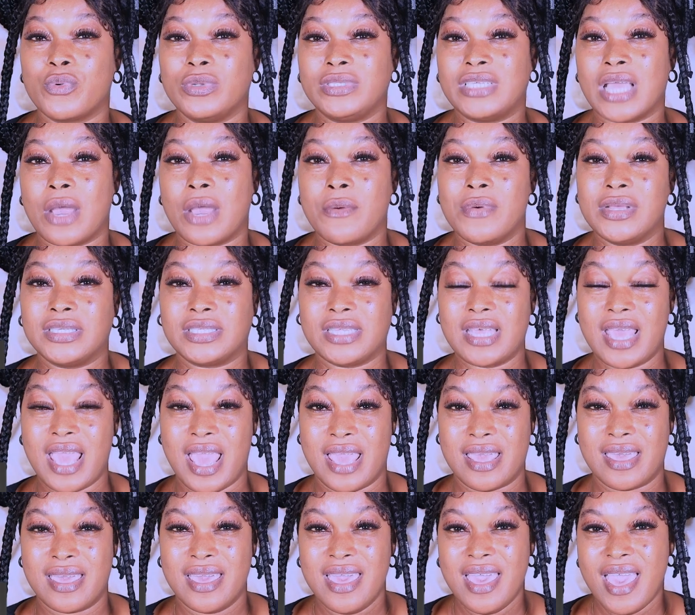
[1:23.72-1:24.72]
could da waste
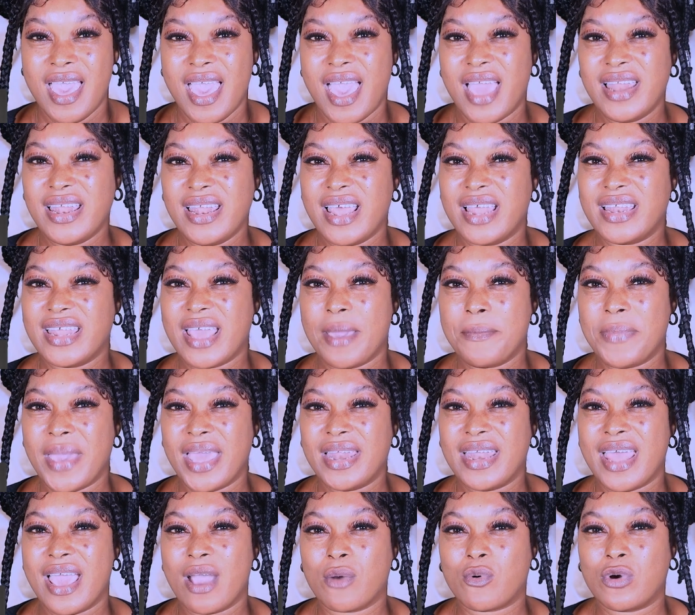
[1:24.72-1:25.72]
eh and a dear
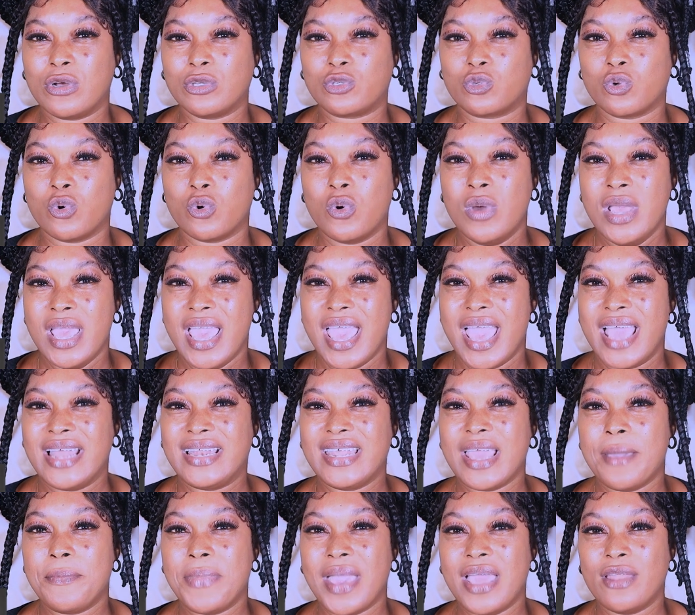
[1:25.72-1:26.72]
ben air so a
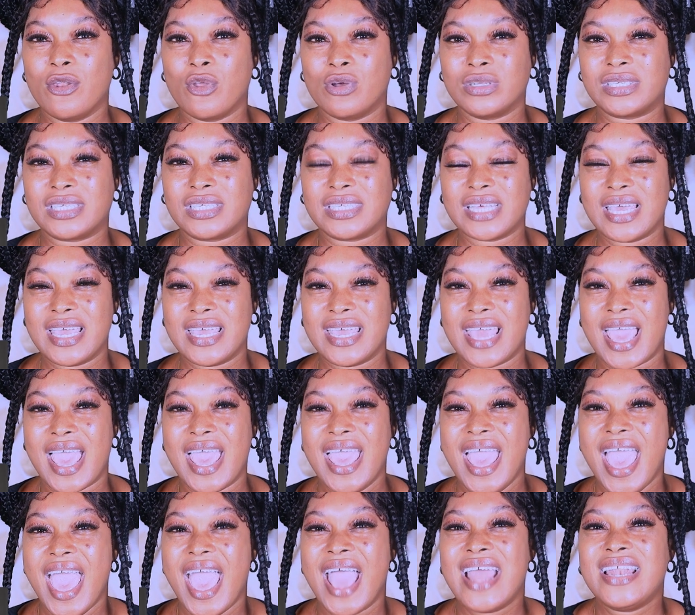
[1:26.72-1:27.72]
dear ben or say ye
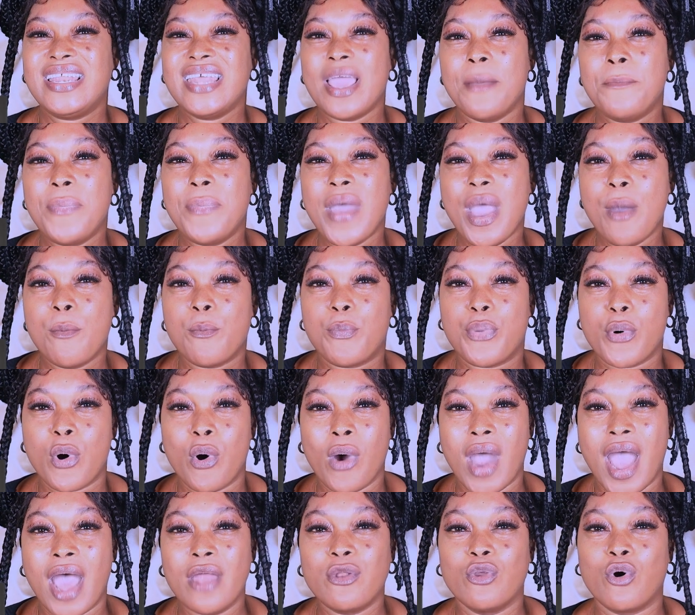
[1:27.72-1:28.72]
a dear ben
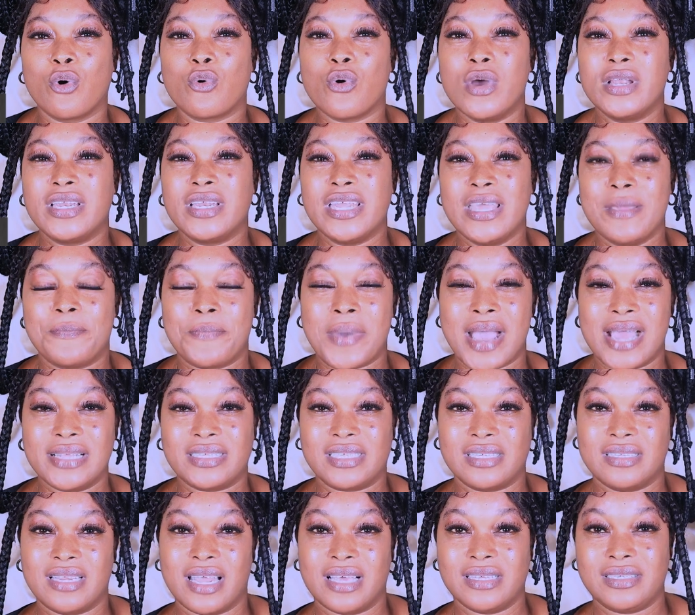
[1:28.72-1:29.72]
po and no quad
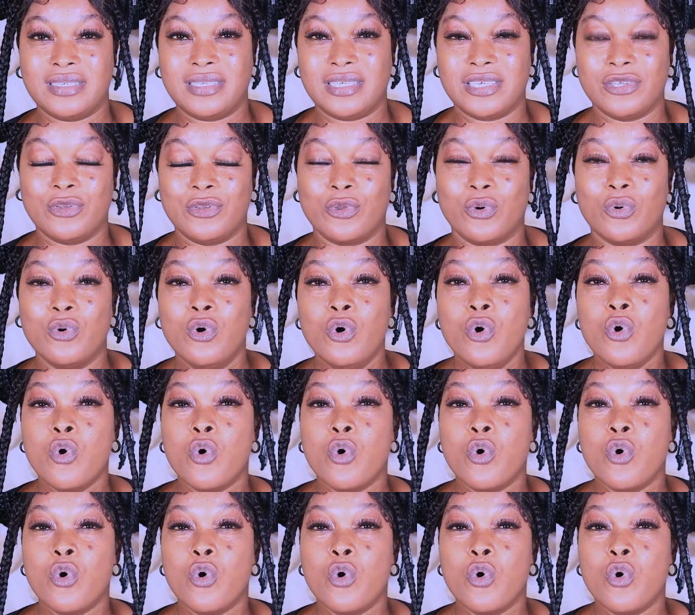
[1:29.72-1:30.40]
party na chino